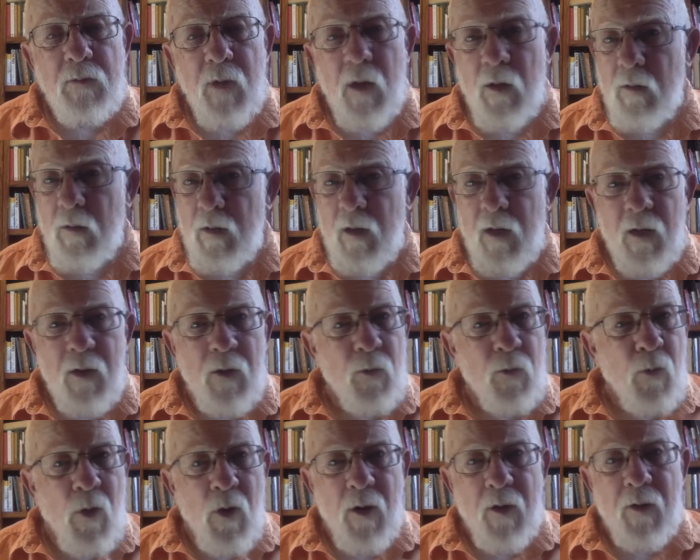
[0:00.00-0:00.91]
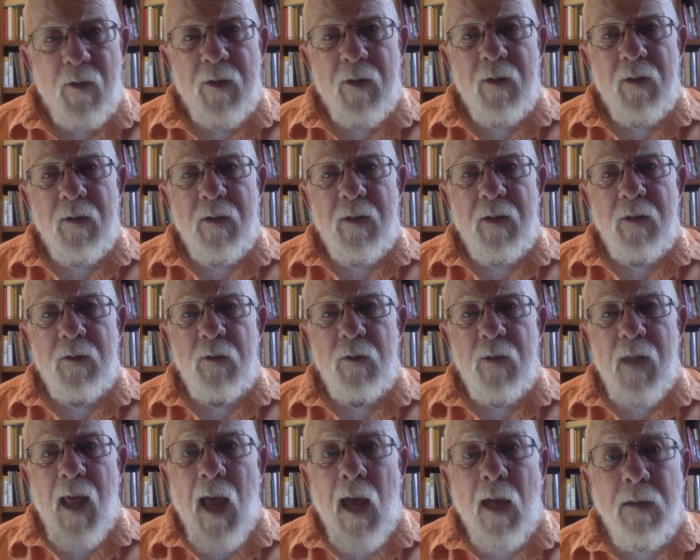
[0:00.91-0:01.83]
Only a warrior can do
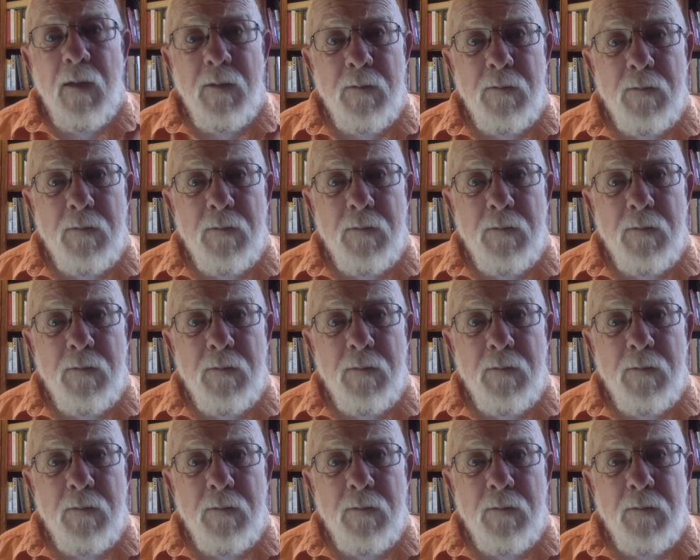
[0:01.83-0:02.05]
that.